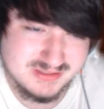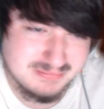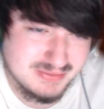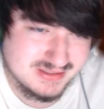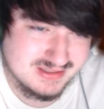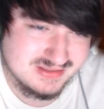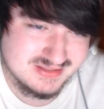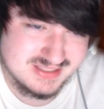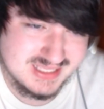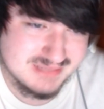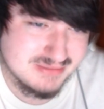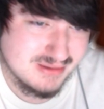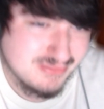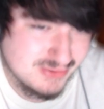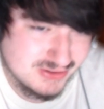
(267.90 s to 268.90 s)
picking the
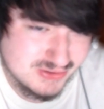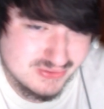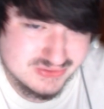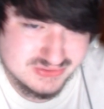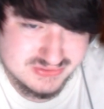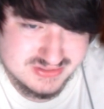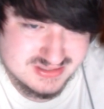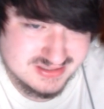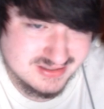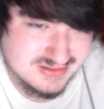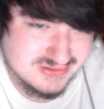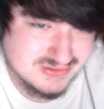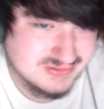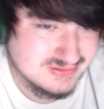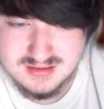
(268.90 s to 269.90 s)
game up when it goes on
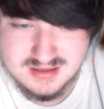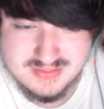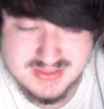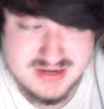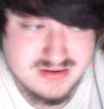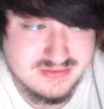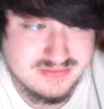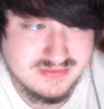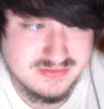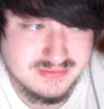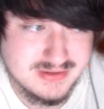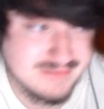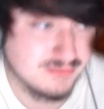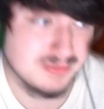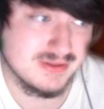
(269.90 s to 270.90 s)
sale and then
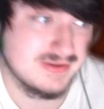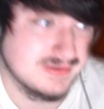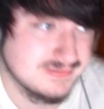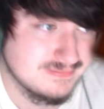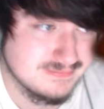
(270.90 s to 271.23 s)
never playing it.